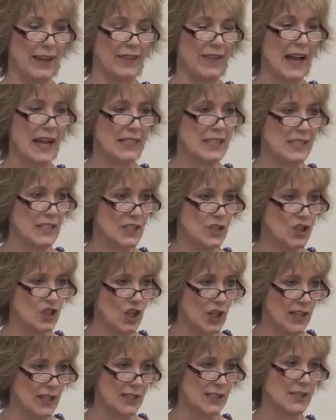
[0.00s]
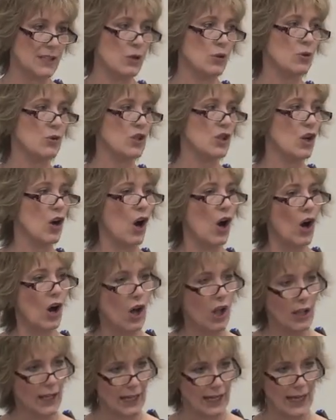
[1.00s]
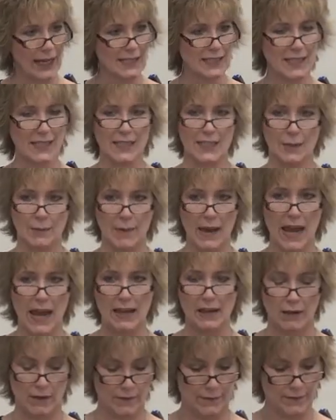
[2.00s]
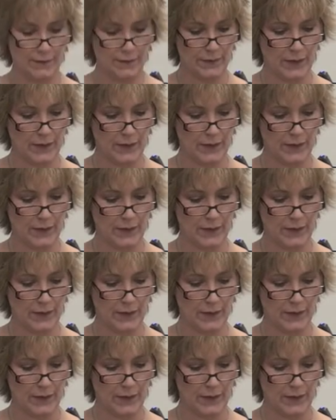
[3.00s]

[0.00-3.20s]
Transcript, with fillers: That's the Jesus who's calling us into battle.